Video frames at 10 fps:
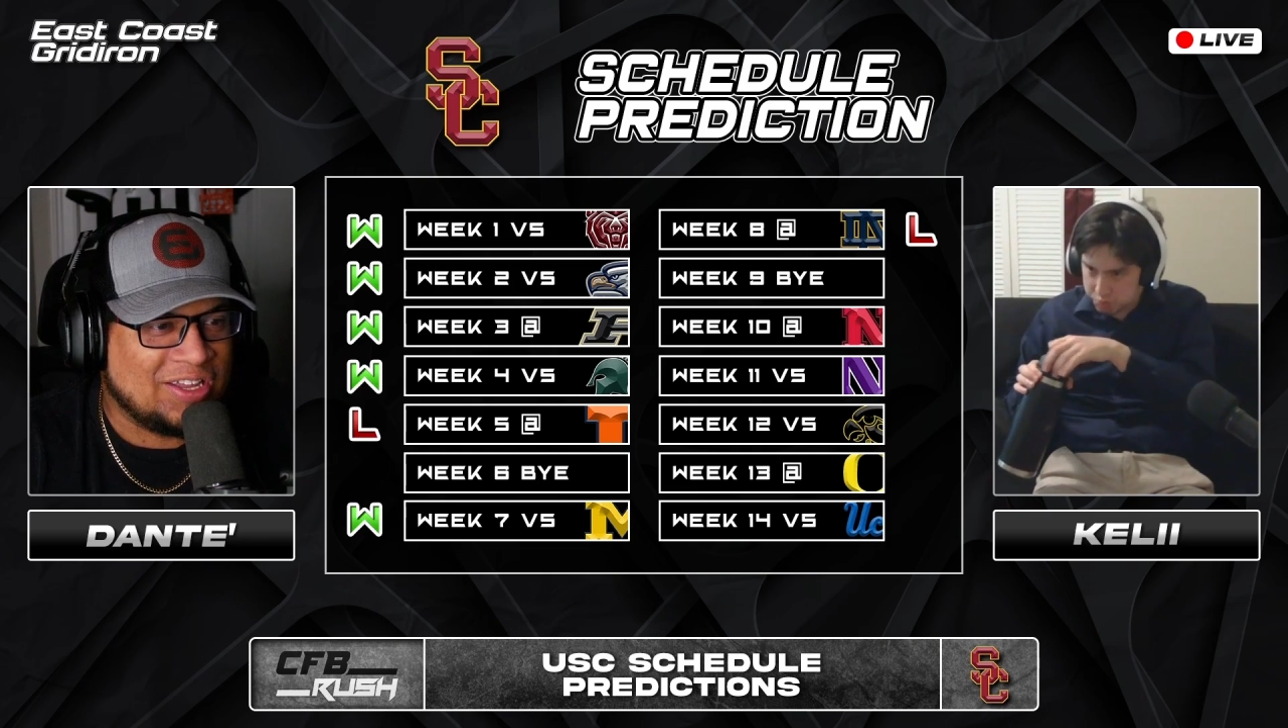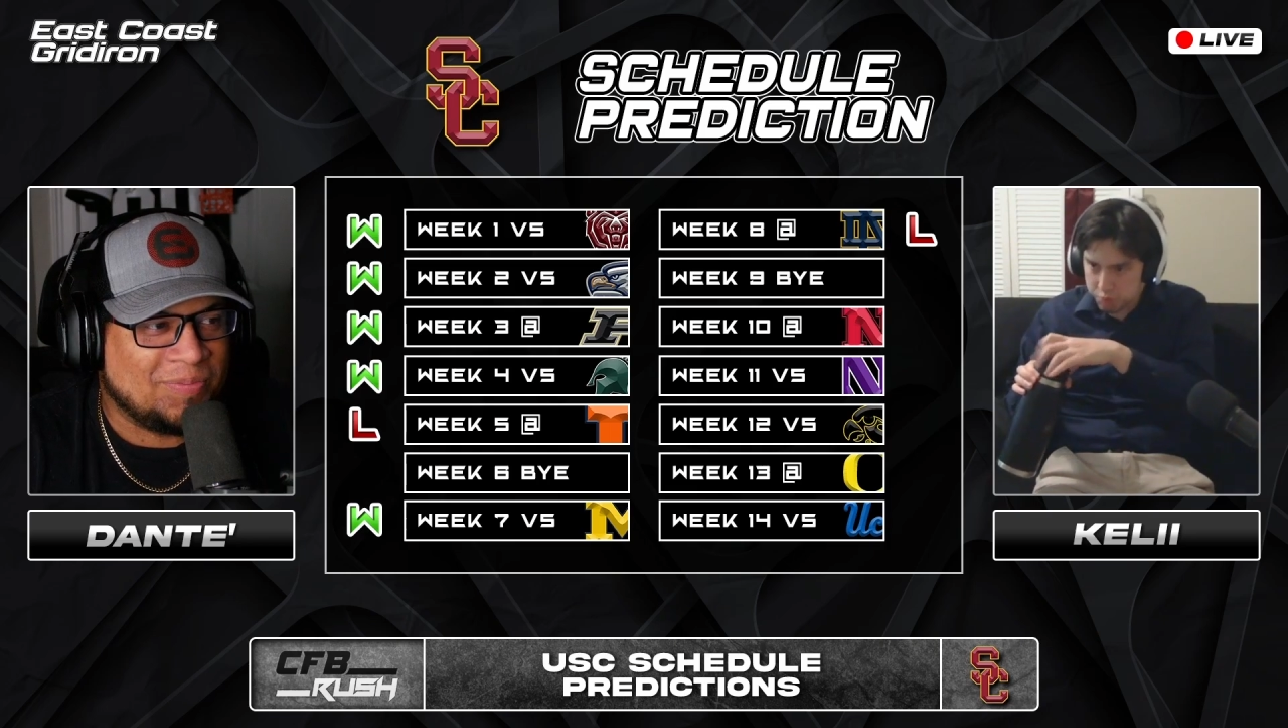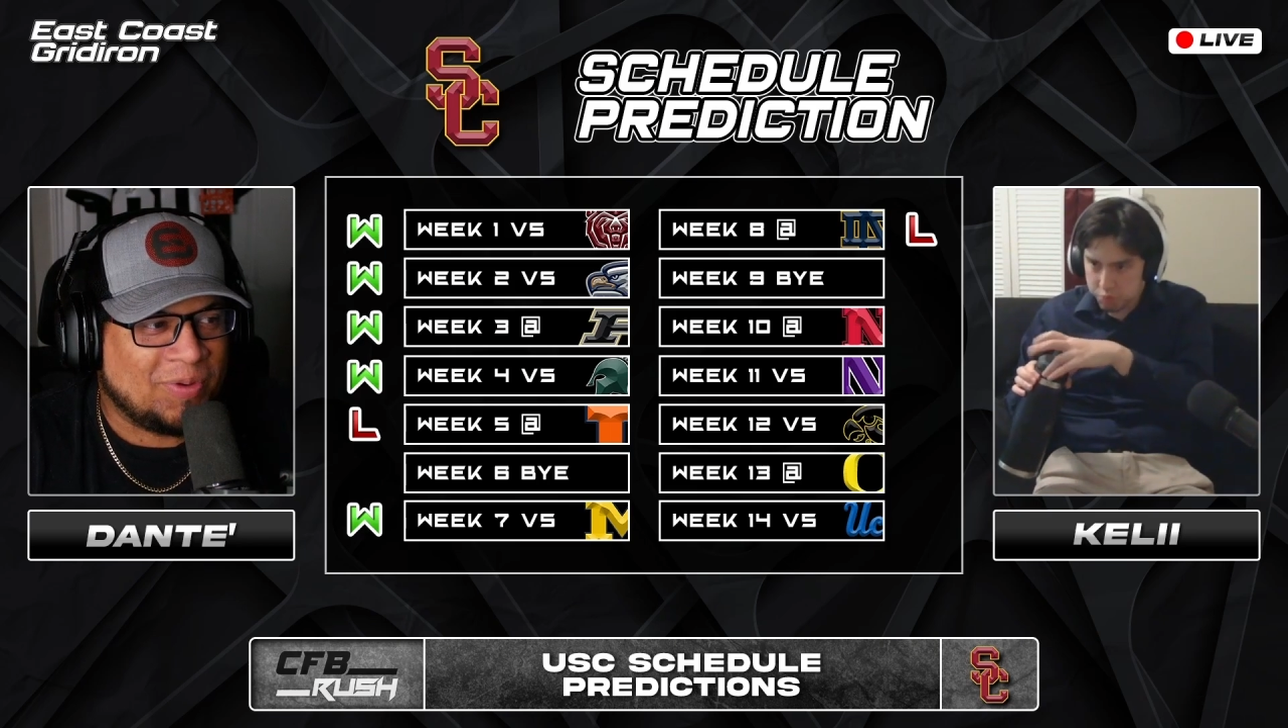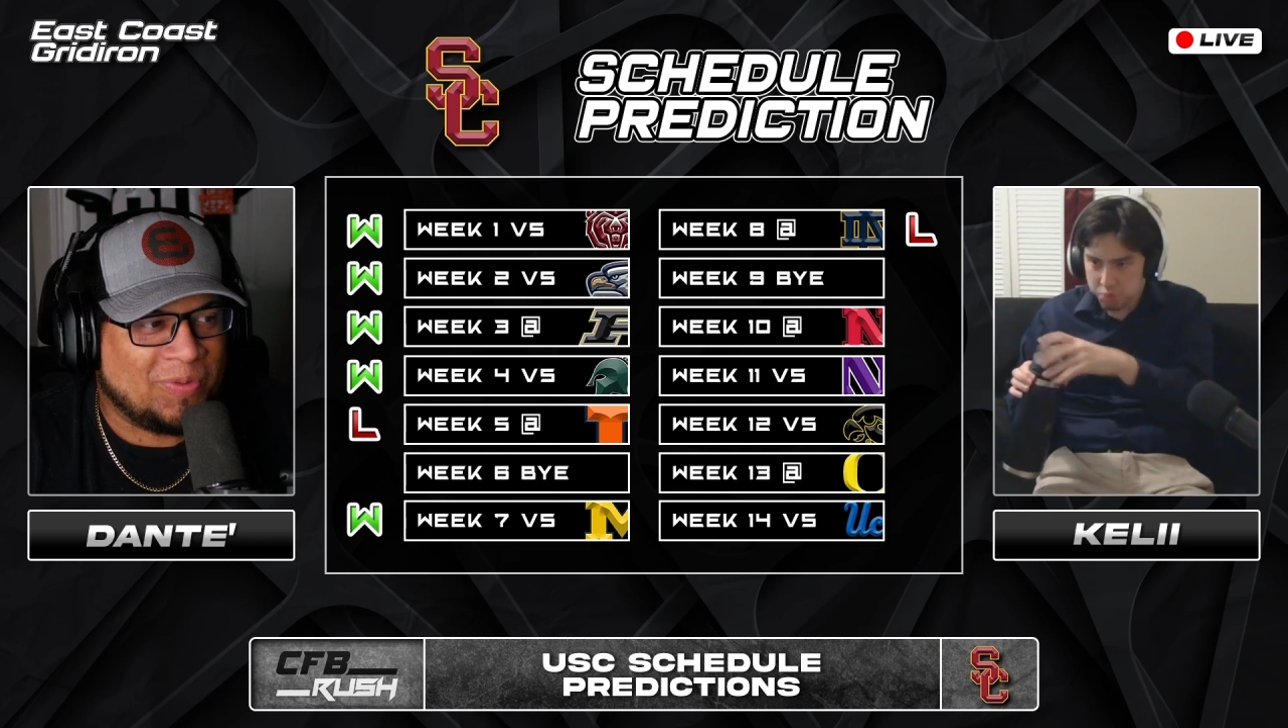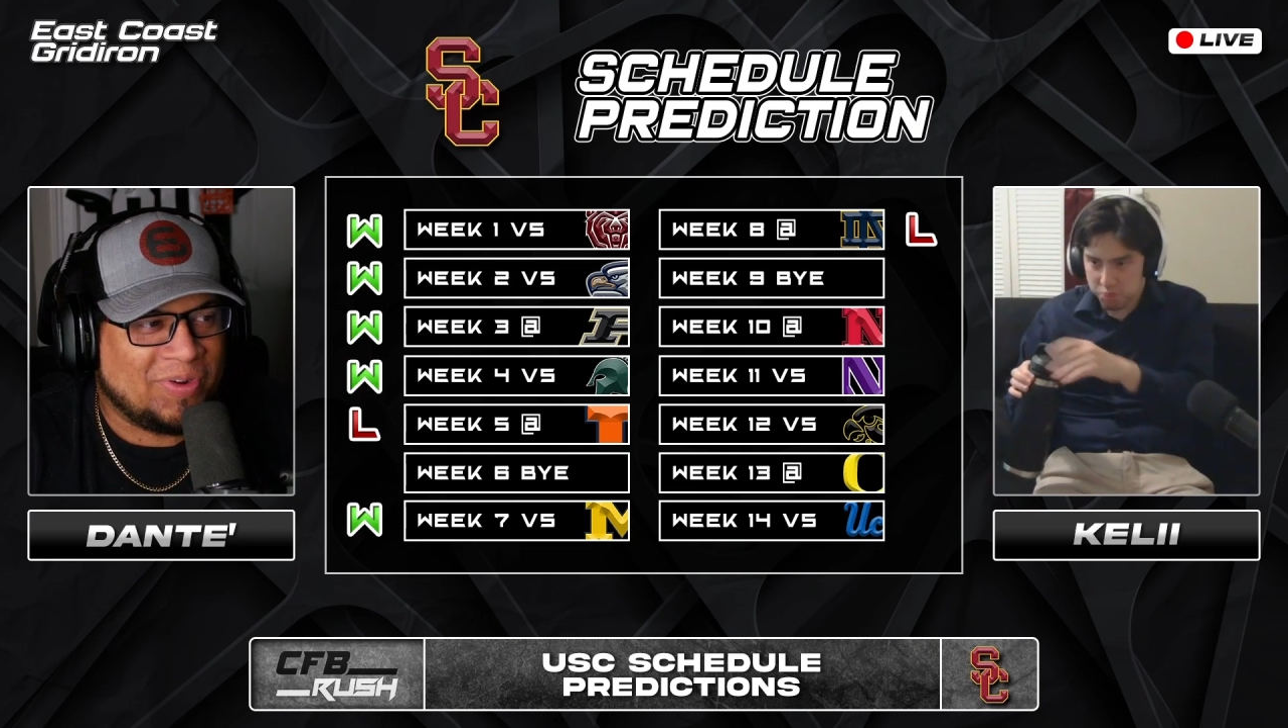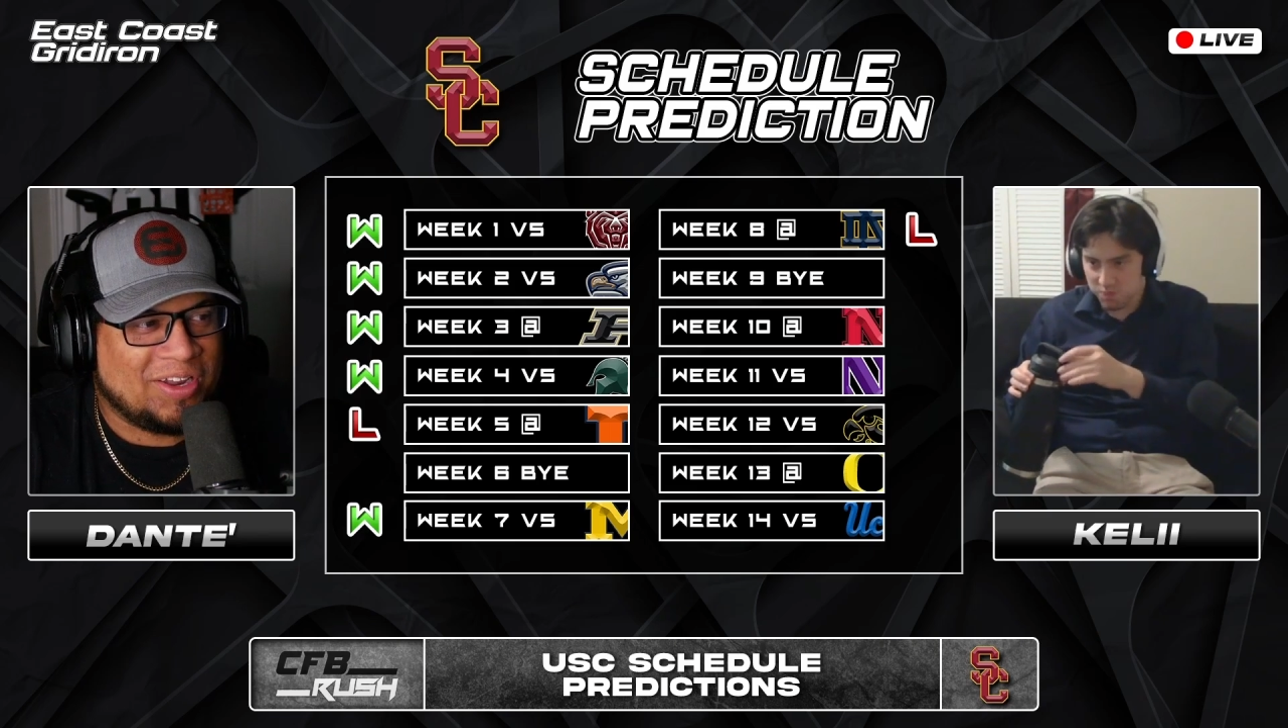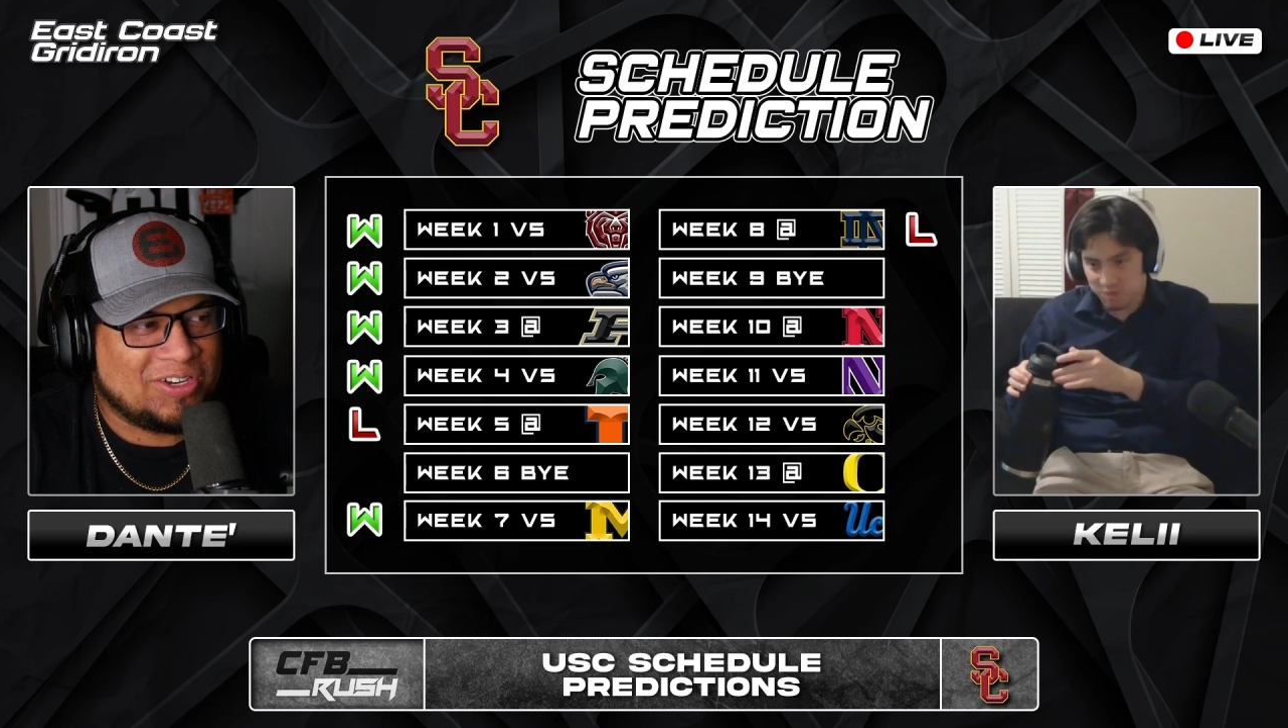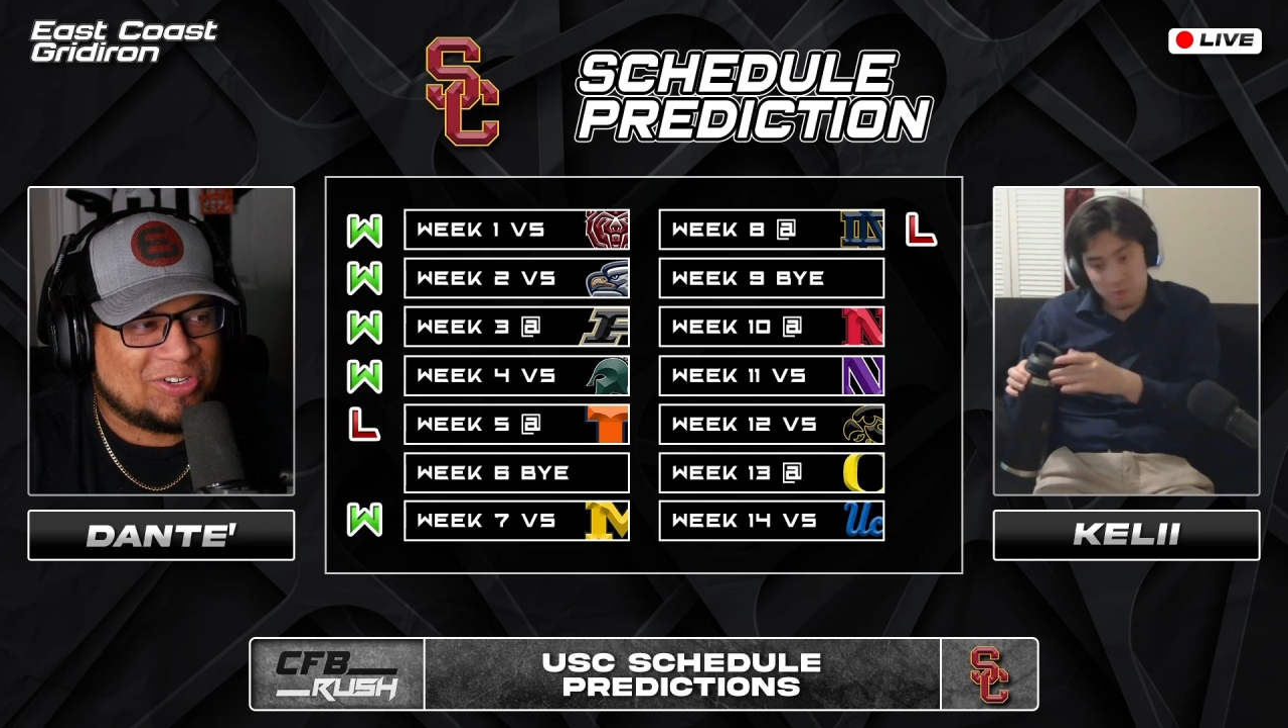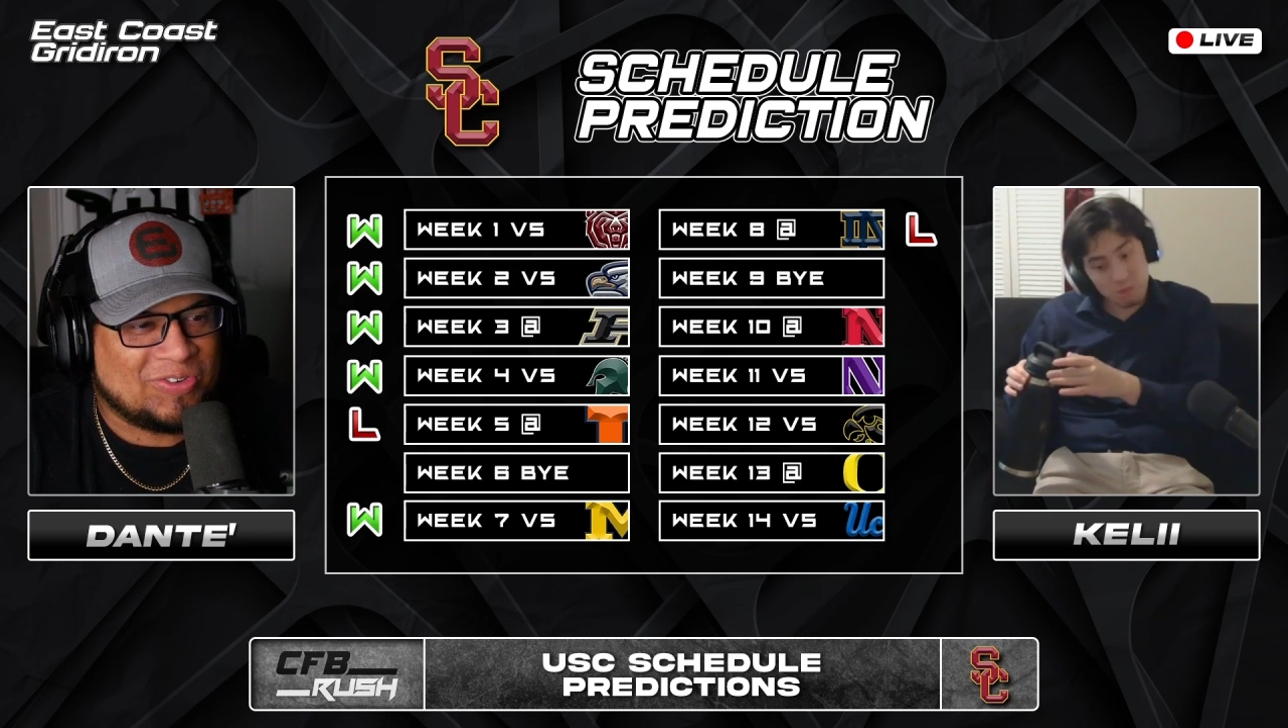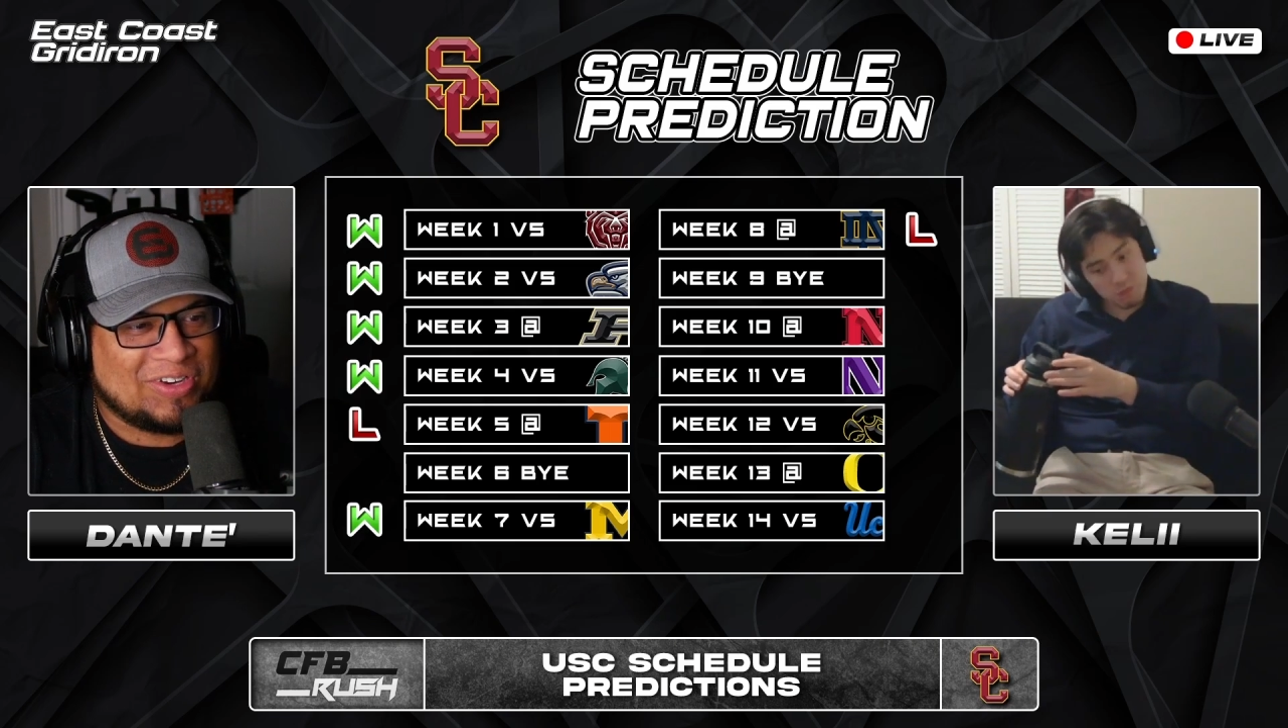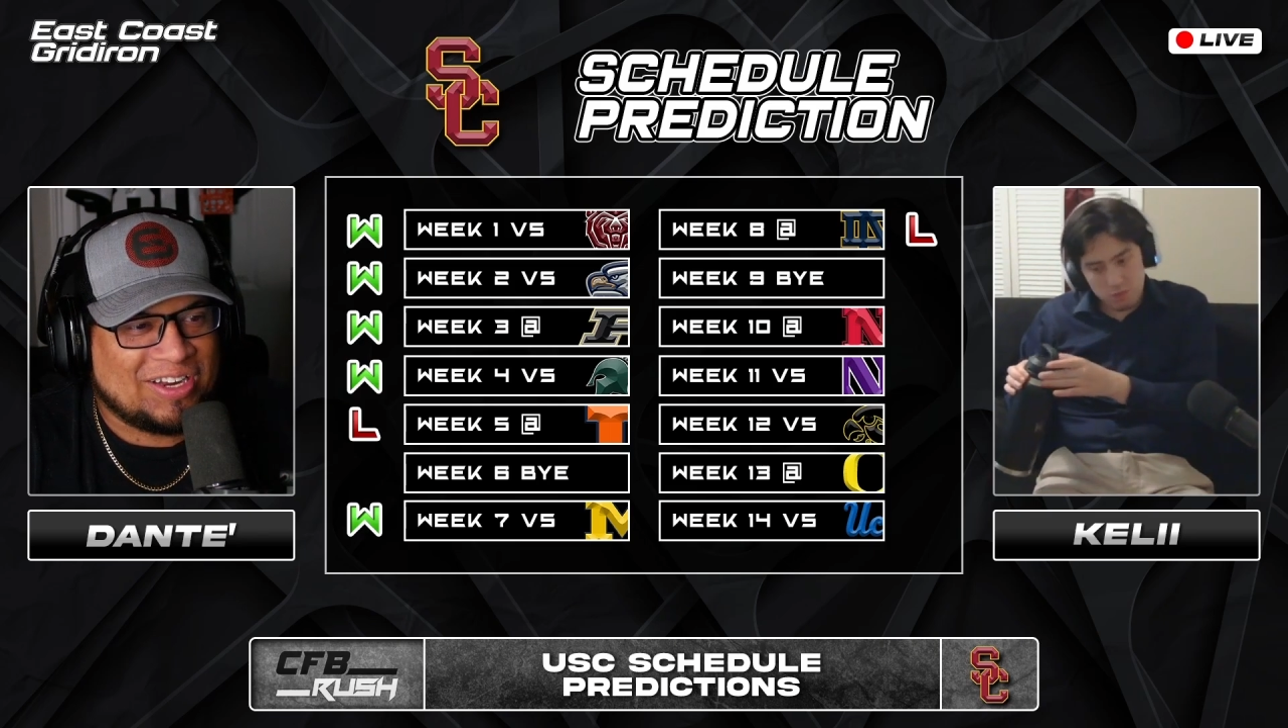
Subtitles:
but when history